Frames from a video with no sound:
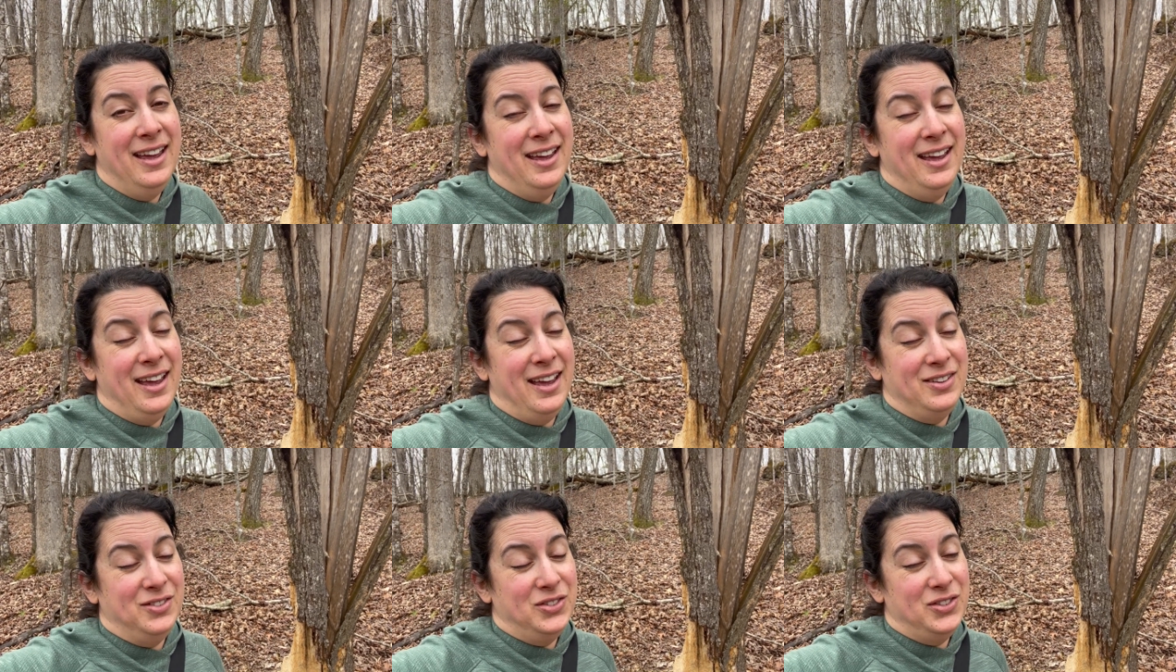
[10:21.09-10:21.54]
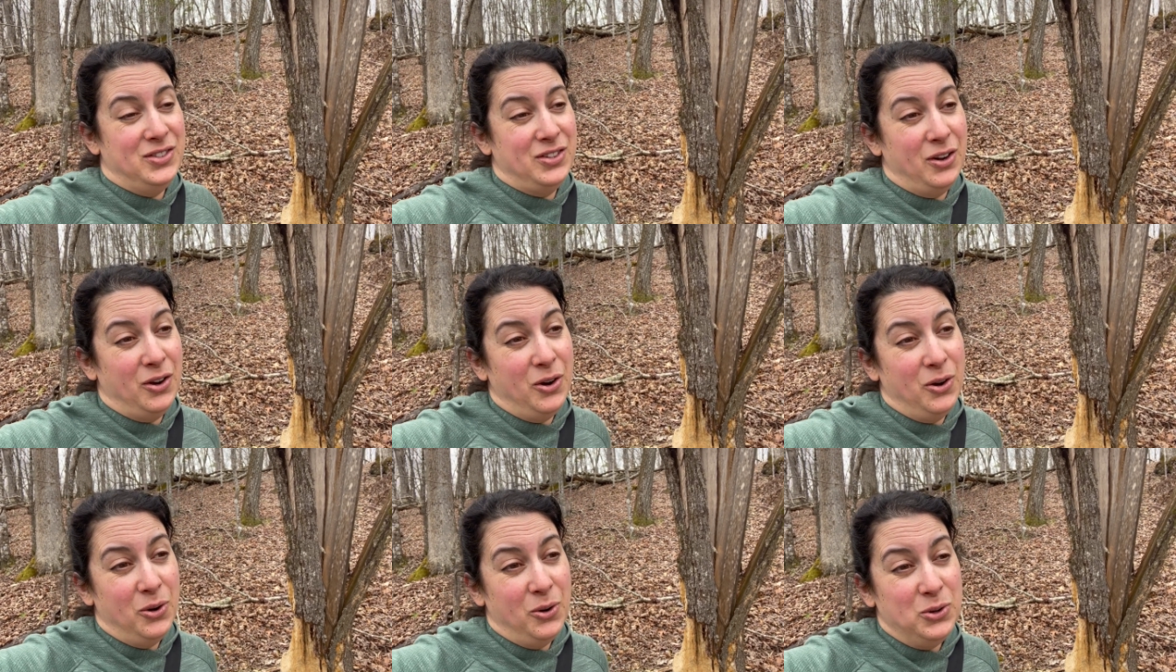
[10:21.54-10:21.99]

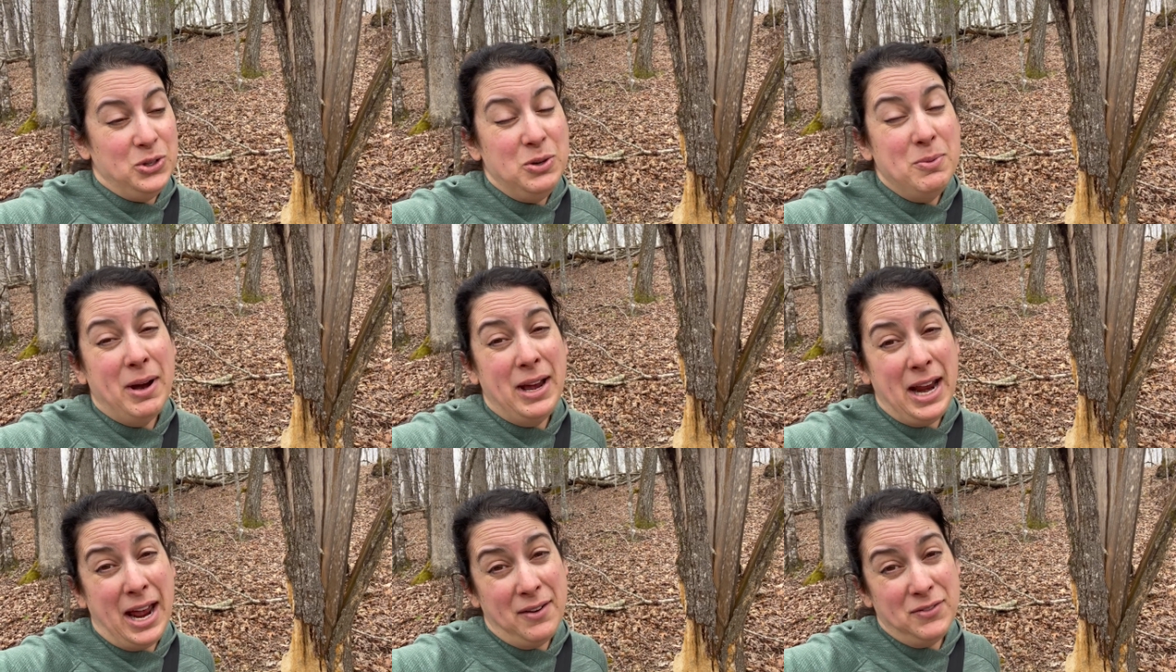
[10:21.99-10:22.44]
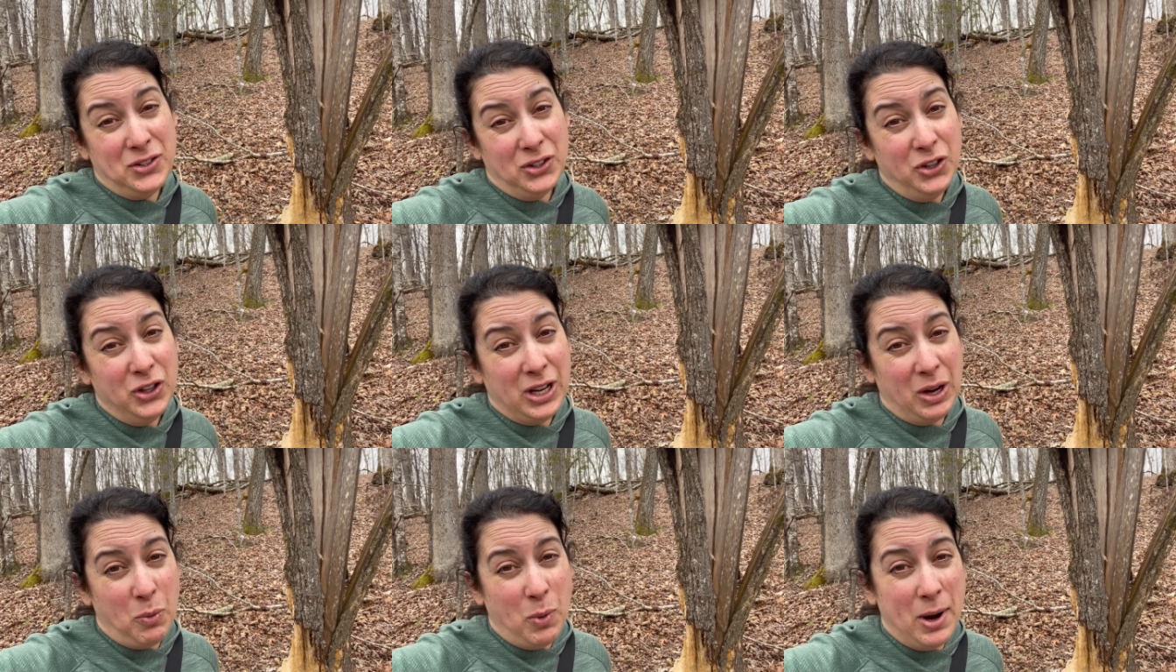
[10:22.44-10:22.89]
So you might have to
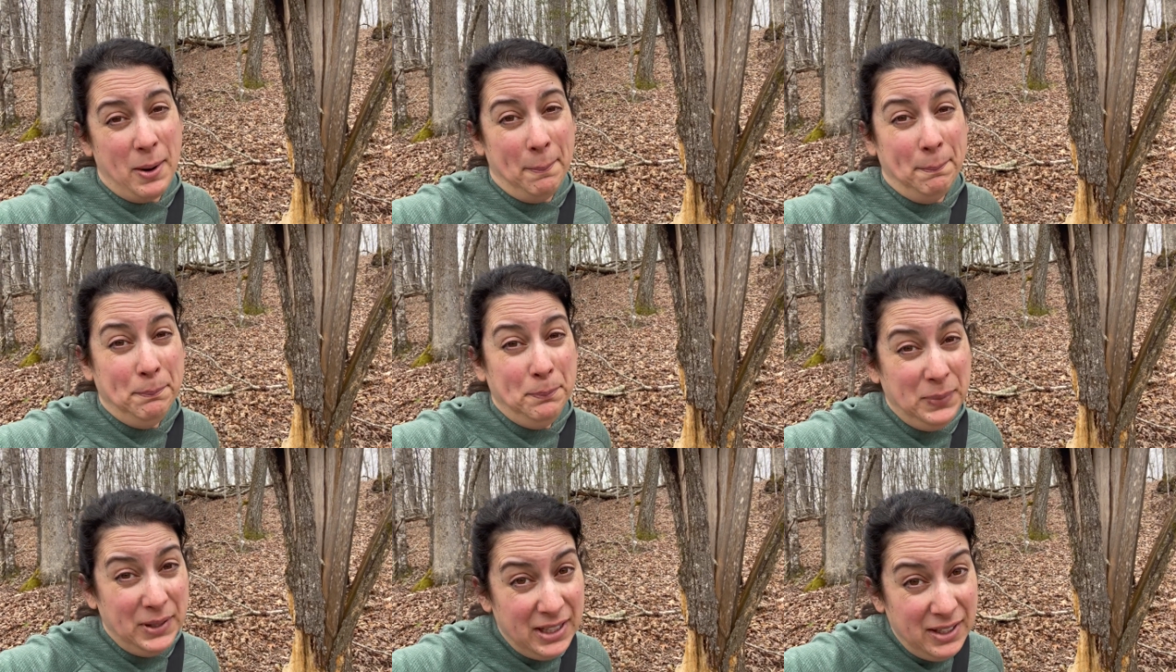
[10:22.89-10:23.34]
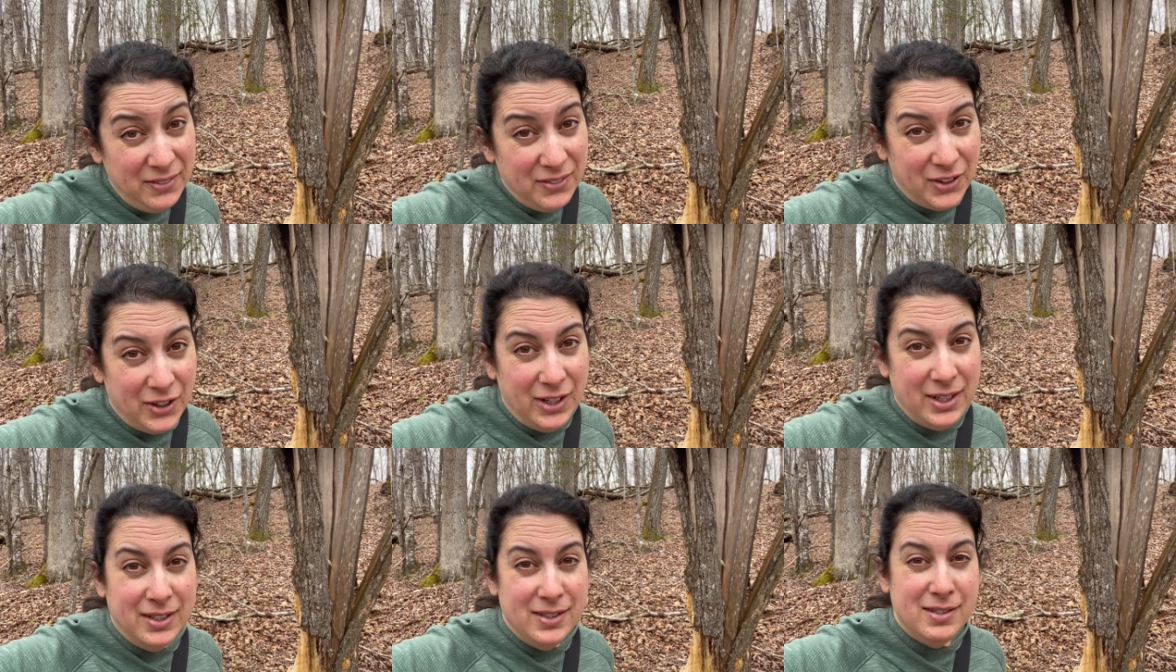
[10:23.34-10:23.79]
look at what a
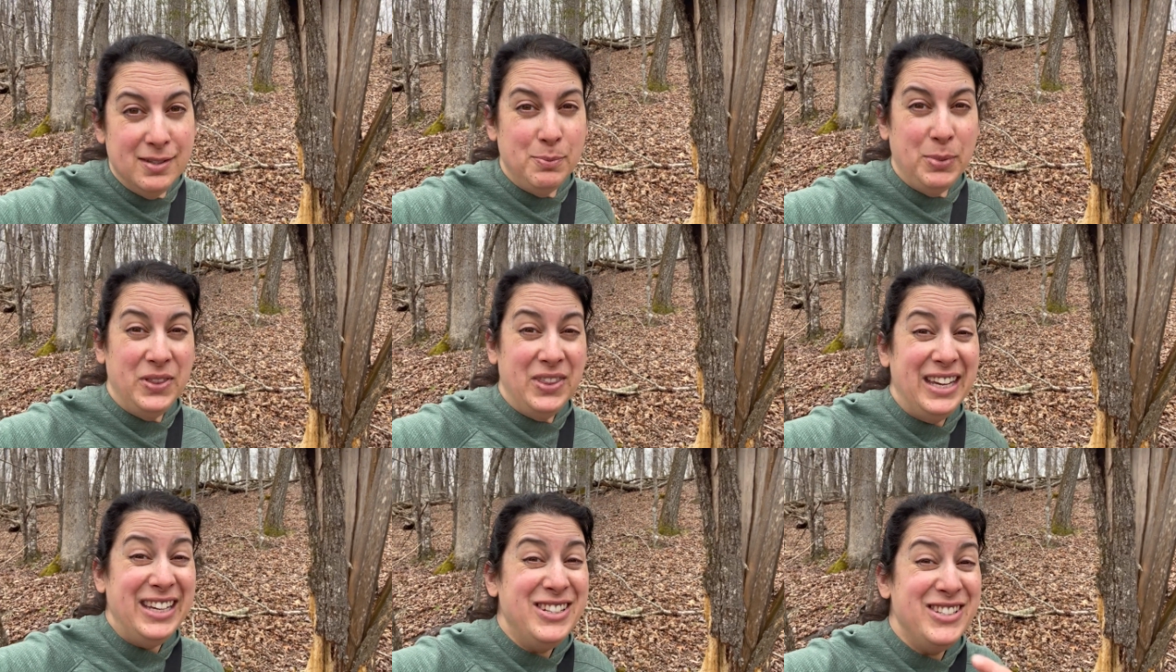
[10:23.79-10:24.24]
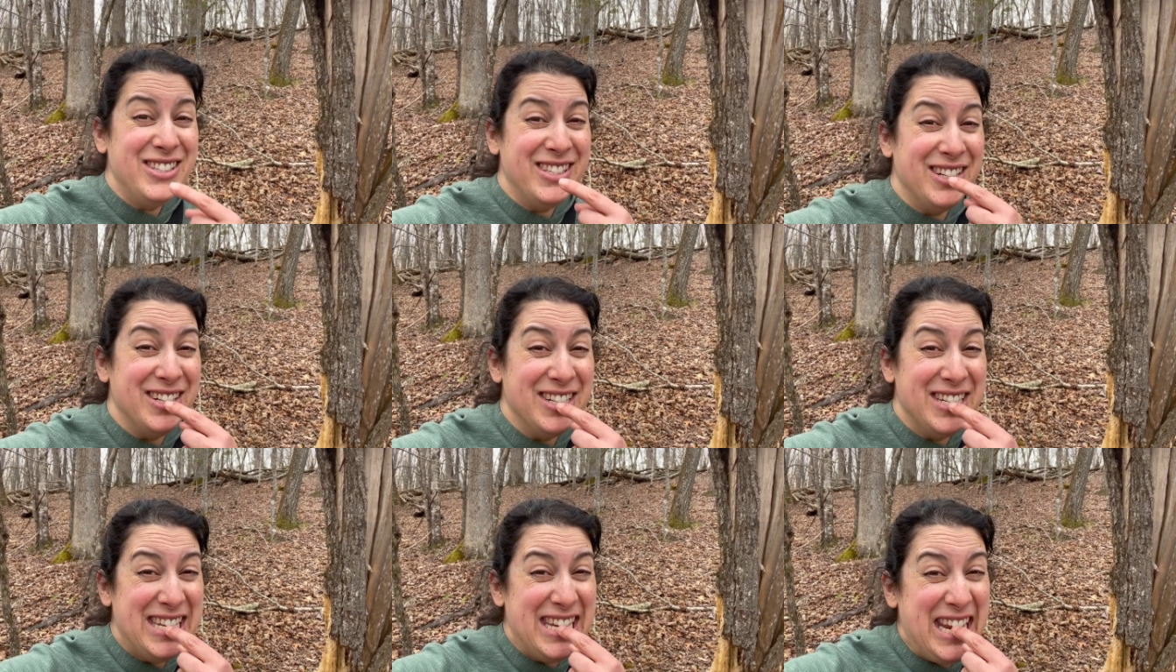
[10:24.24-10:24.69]
beaver is, but they use
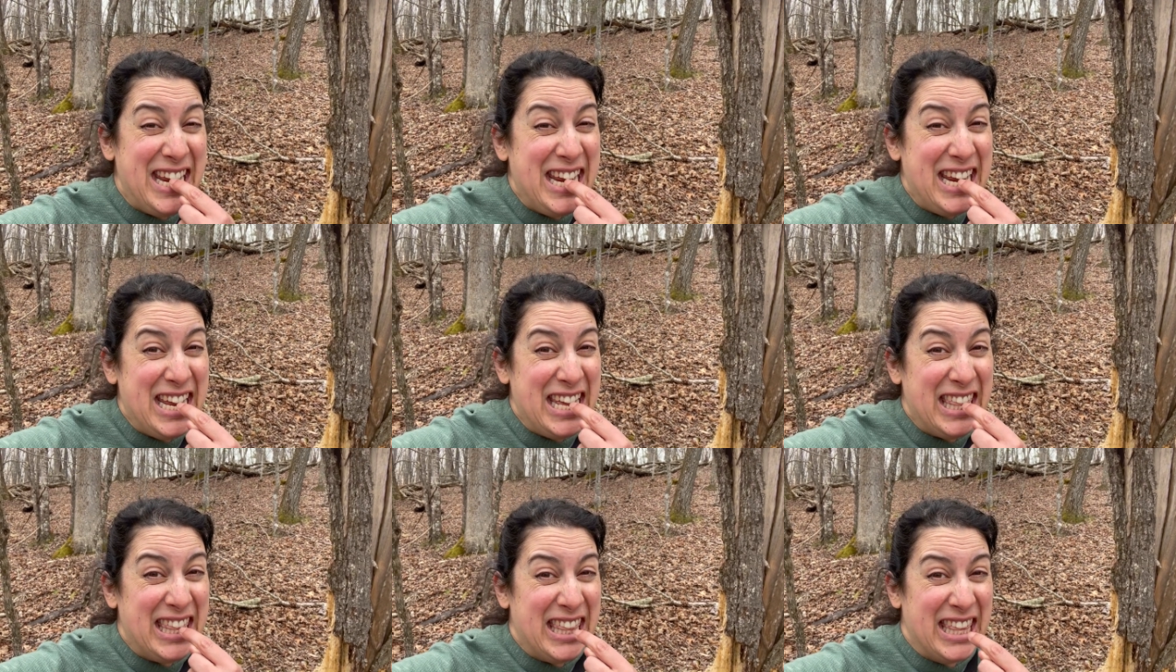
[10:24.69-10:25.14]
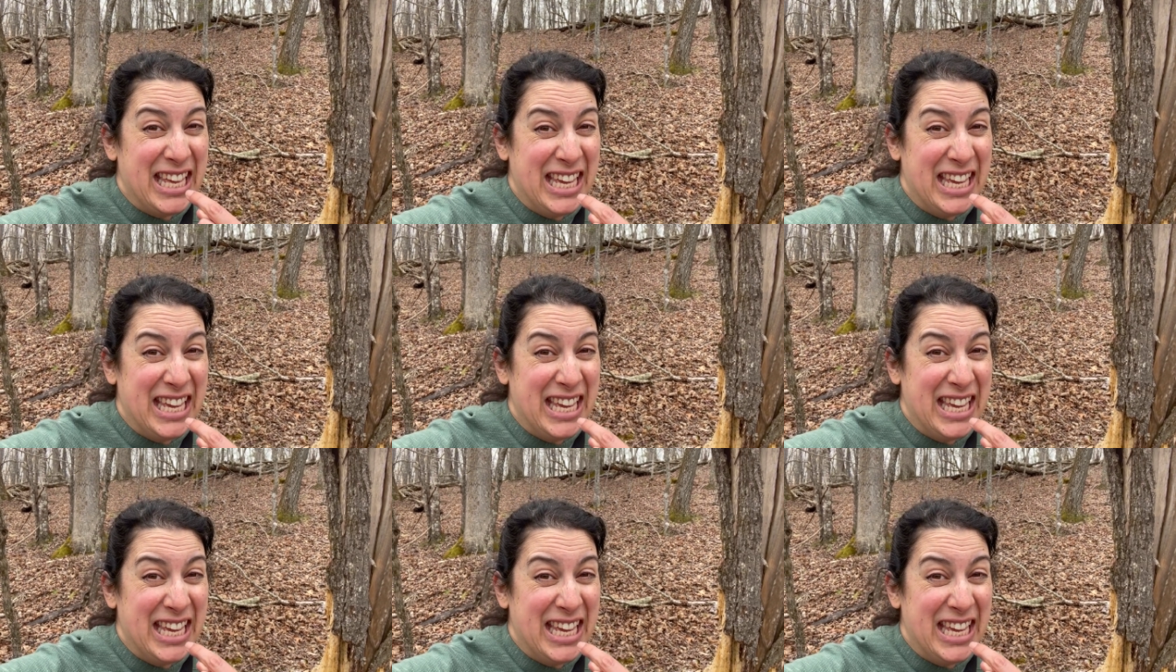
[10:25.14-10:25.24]
their teeth